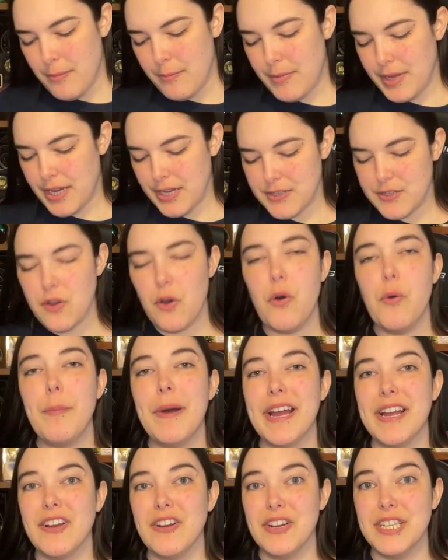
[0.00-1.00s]
Because, oh
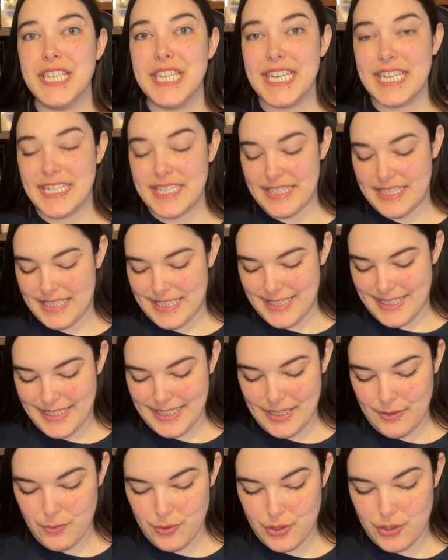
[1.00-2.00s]
my goodness,
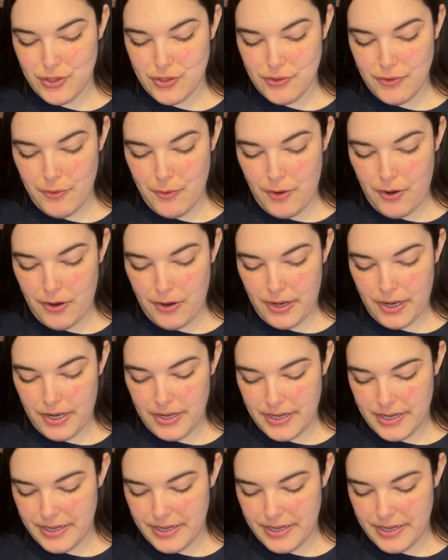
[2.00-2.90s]
that was so hard.